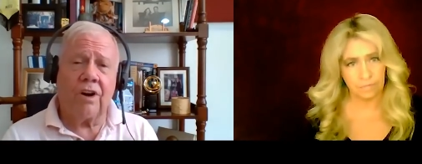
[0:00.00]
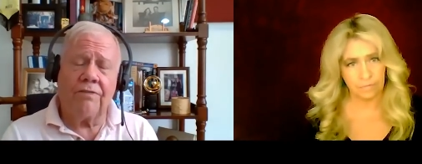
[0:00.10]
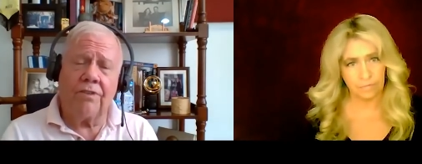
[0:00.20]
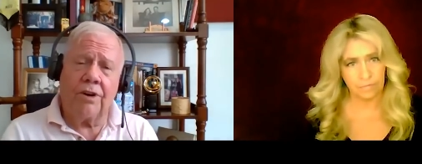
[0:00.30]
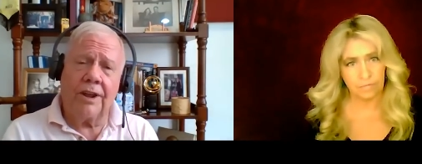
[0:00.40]

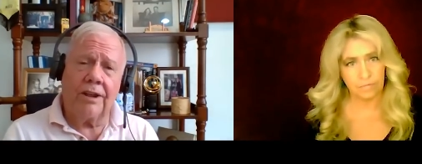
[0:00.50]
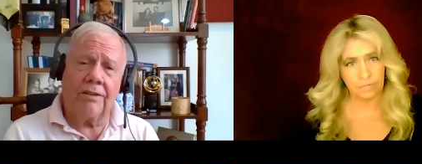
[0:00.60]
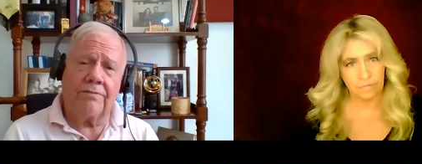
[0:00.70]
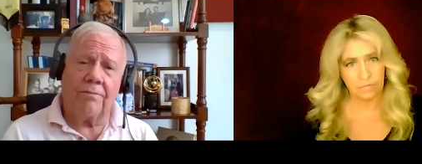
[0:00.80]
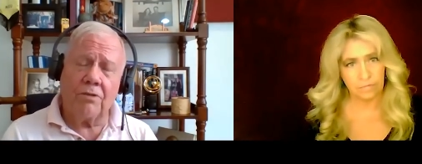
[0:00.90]
Speaker 1: far ahead of
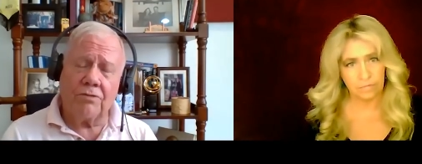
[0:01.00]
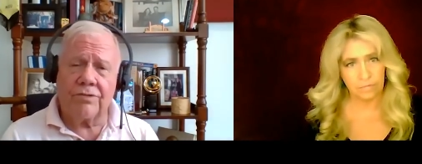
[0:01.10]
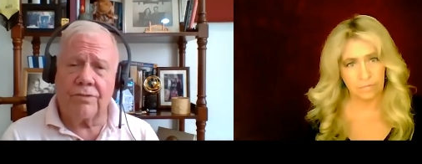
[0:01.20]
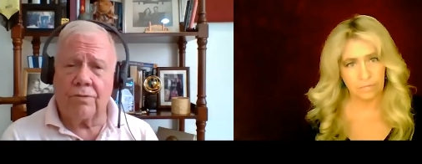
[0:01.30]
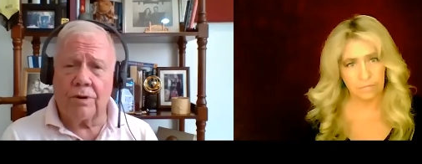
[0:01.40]
most of the
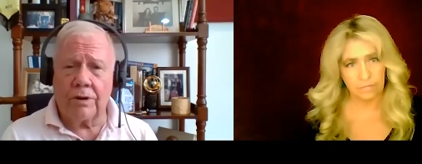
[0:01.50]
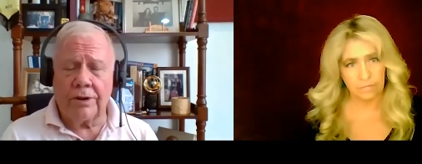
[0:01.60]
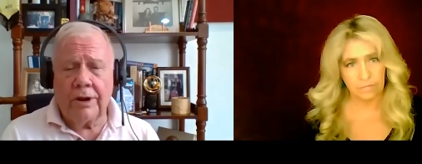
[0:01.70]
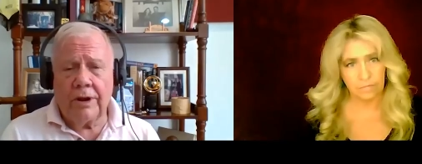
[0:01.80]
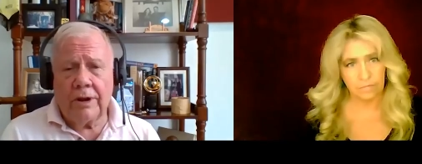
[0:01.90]
world
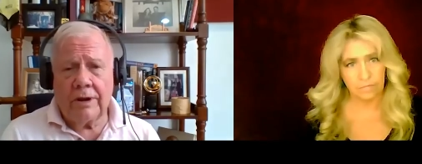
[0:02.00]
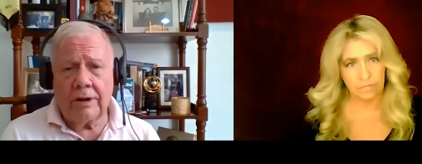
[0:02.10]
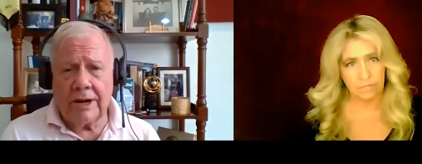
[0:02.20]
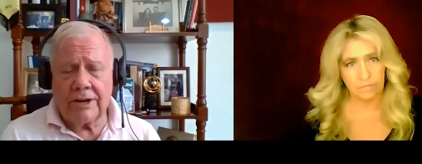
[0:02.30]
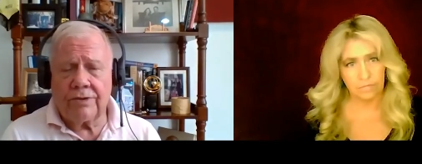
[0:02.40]
in
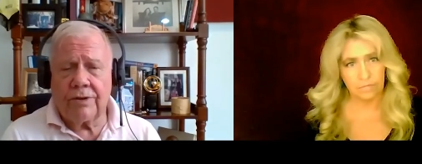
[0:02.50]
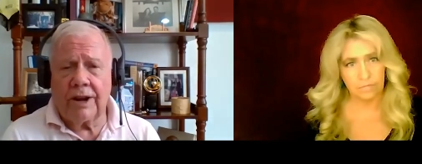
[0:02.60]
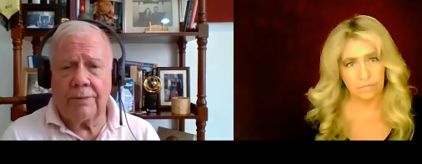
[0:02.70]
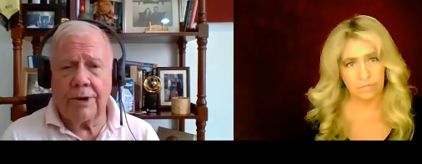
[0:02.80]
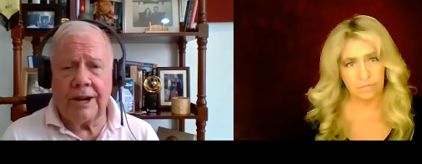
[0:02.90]
electronic
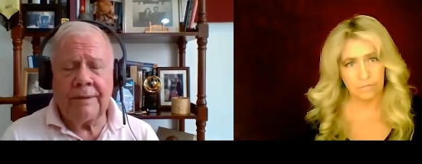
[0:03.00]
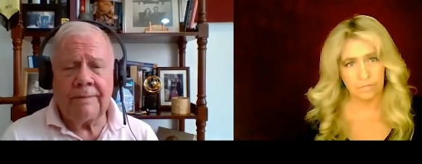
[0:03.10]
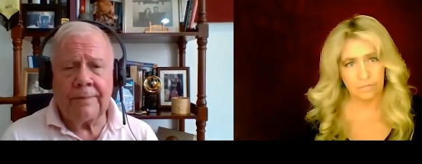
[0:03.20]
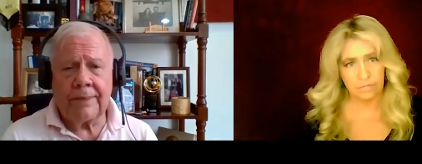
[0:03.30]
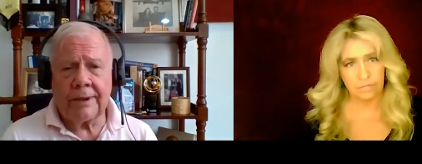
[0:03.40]
money.
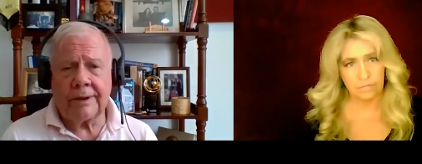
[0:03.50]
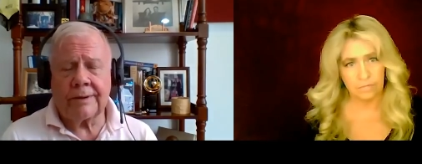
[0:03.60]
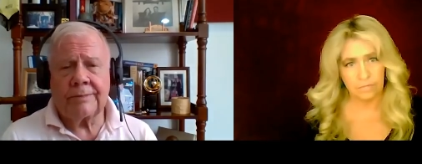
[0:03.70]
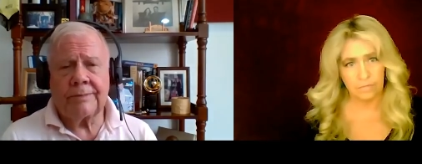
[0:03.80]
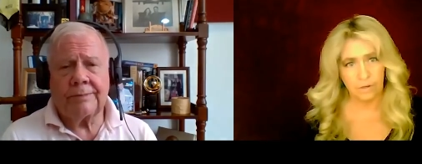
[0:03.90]

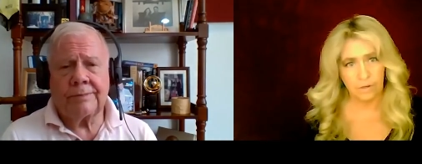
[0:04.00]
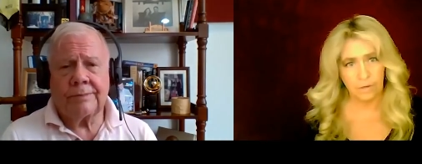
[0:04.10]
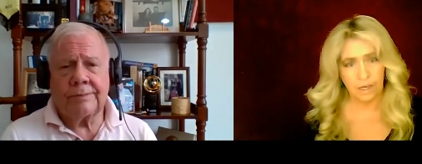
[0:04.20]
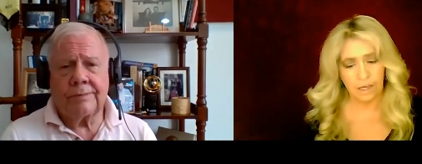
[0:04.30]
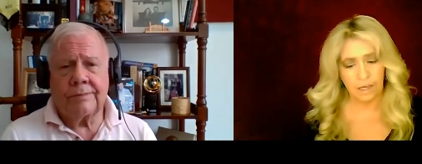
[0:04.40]

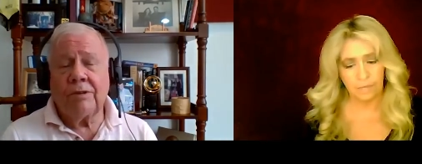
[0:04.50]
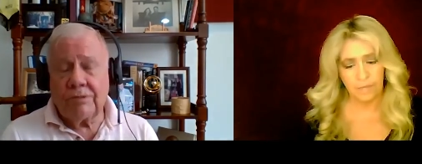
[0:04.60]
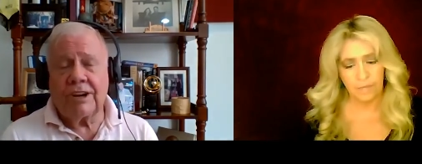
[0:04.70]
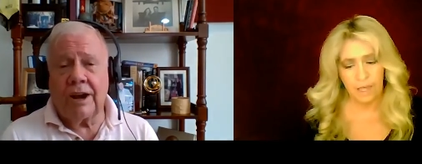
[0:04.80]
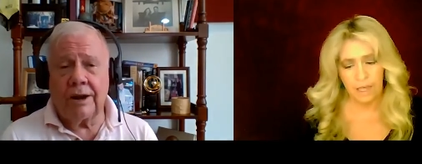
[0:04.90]
Okay. It was
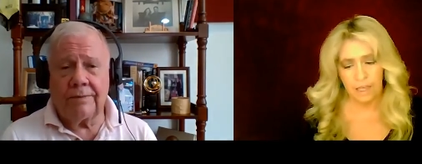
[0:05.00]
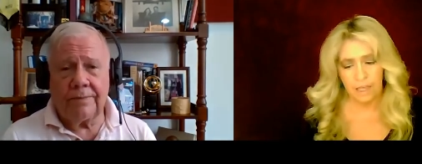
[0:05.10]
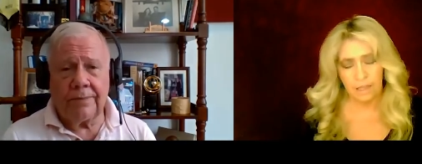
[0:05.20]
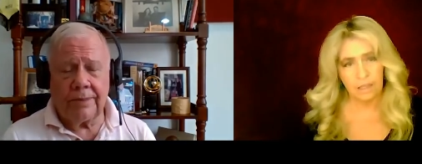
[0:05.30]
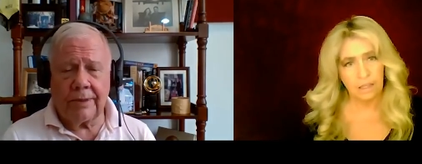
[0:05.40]
China.
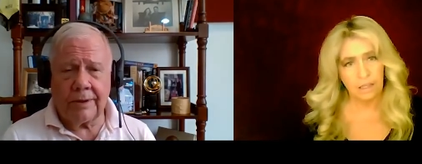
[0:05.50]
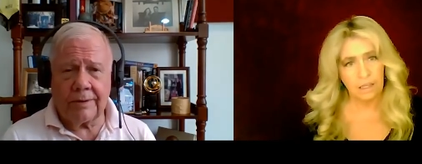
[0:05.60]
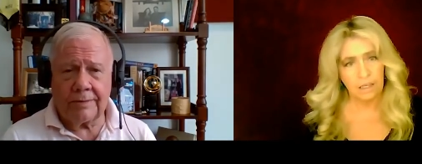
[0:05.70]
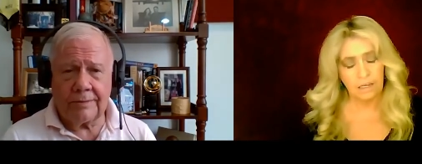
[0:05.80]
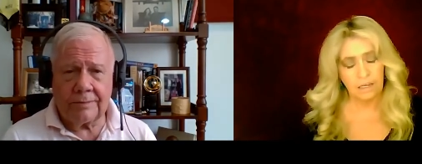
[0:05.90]

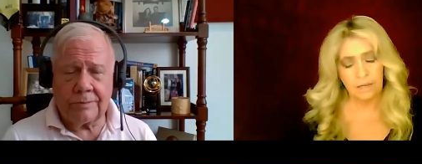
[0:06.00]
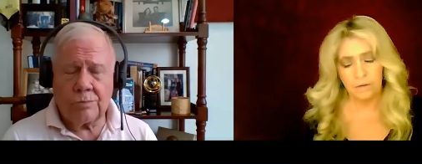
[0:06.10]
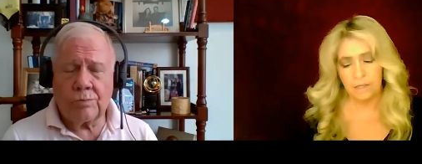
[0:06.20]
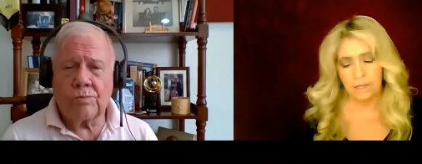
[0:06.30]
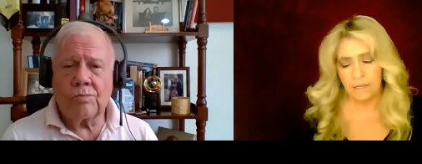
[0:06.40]
Speaker 2: Now,
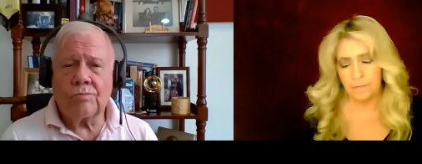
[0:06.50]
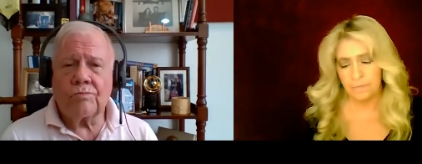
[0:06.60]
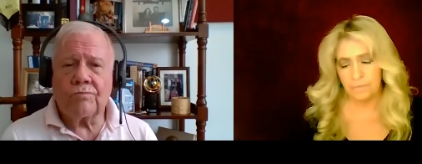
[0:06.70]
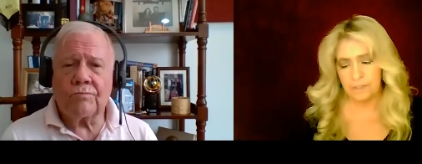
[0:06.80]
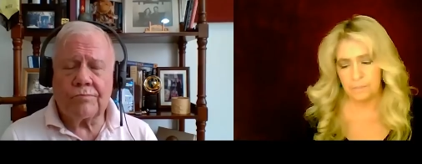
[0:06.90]
um,
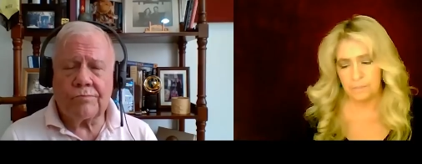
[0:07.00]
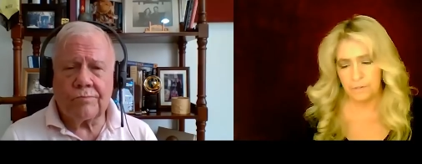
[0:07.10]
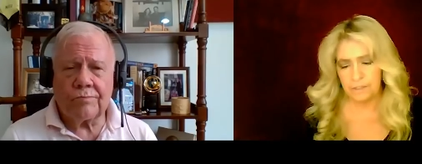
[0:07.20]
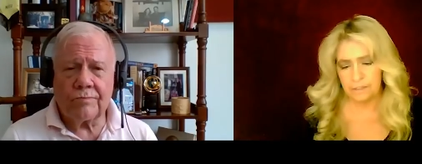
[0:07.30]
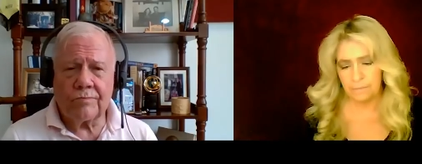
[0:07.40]
this brings
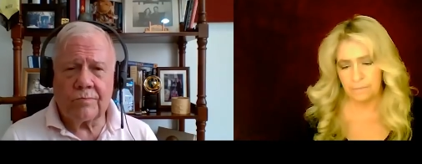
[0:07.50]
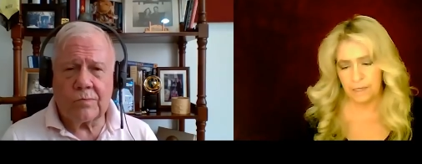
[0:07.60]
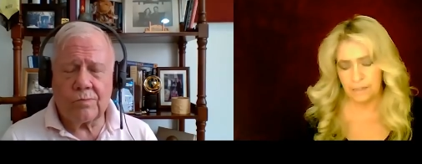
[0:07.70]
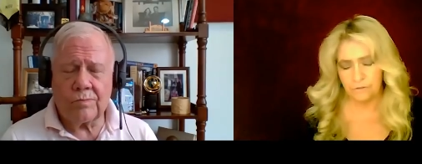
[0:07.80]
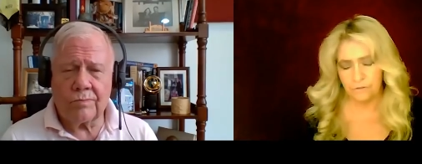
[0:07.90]
to mind
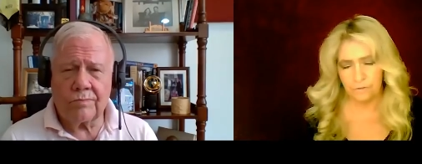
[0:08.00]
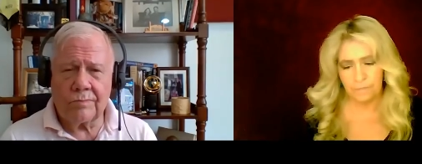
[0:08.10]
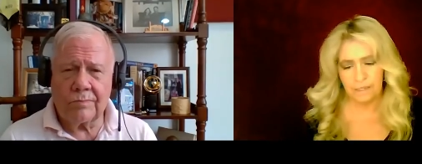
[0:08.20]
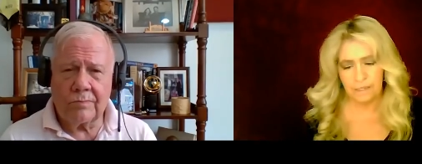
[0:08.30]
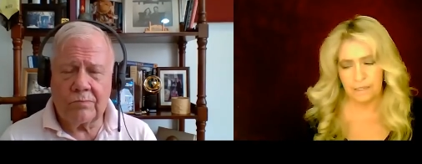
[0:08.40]
for
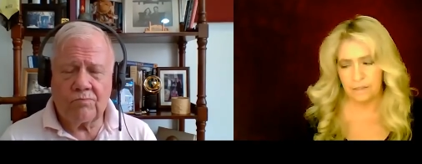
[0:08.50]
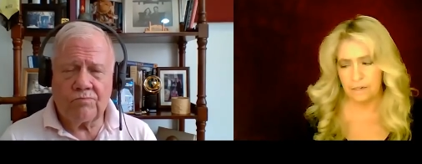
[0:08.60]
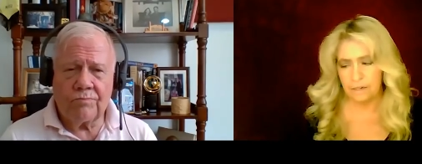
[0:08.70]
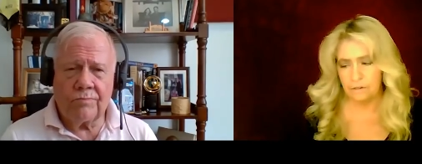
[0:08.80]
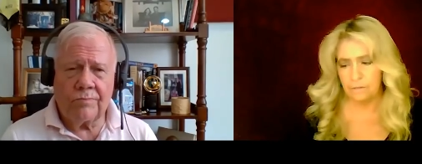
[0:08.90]
me that a
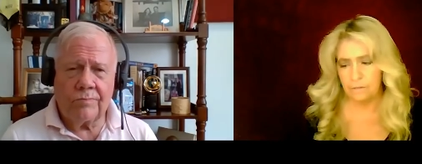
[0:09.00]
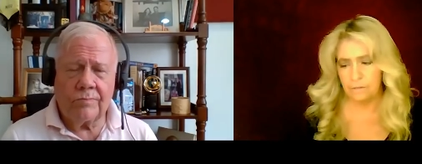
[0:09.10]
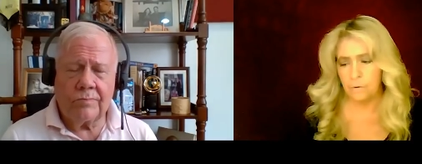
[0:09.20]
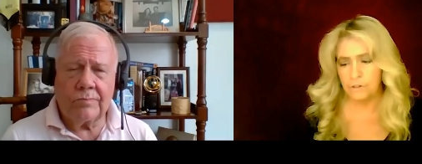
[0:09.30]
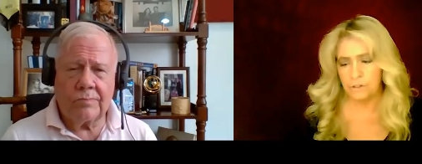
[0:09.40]
good
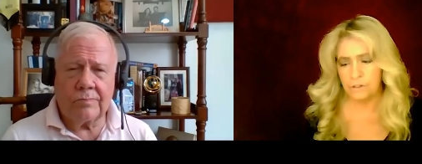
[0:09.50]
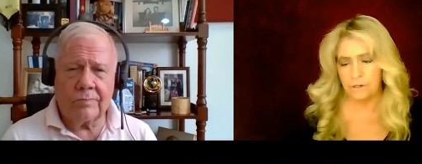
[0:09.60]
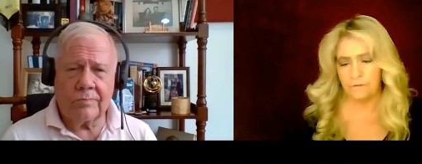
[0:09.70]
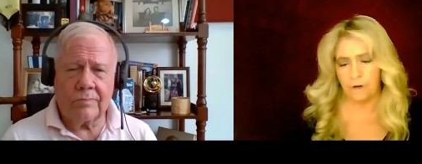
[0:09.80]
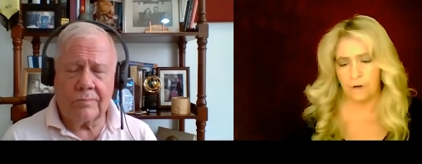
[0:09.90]
portion of
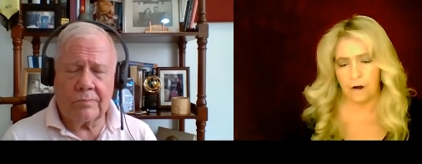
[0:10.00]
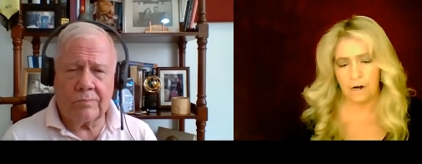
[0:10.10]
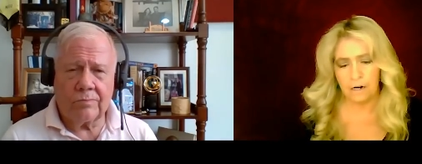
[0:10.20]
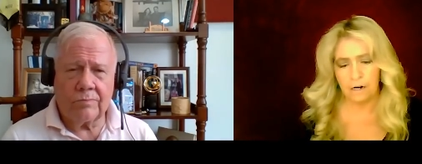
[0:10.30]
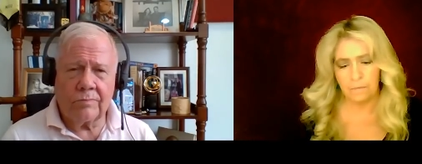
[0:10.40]
our
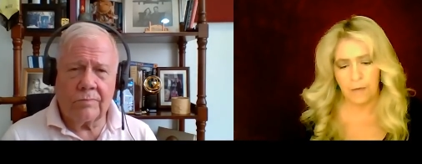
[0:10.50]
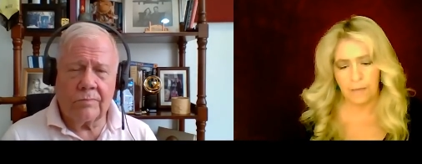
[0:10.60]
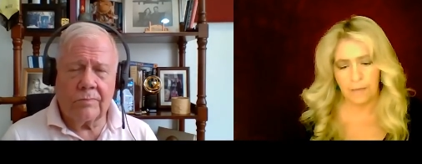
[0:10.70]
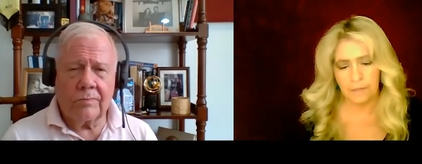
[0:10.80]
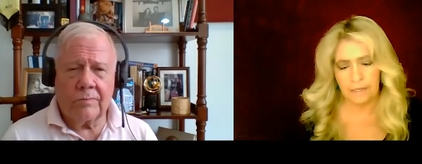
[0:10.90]

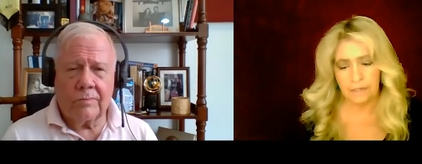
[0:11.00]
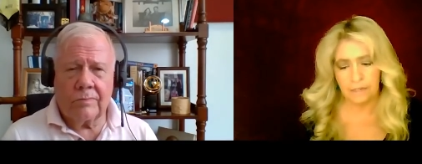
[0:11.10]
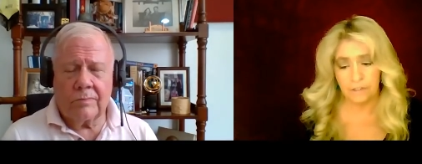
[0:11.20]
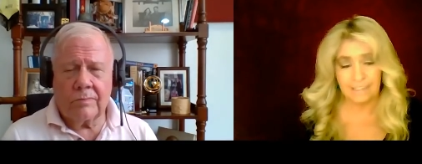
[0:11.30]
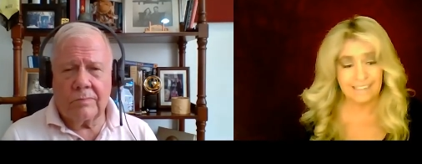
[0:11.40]
population,
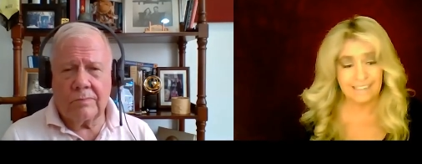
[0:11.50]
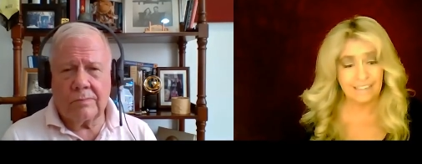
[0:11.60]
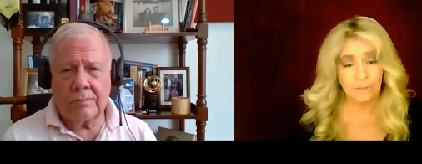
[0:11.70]
indeed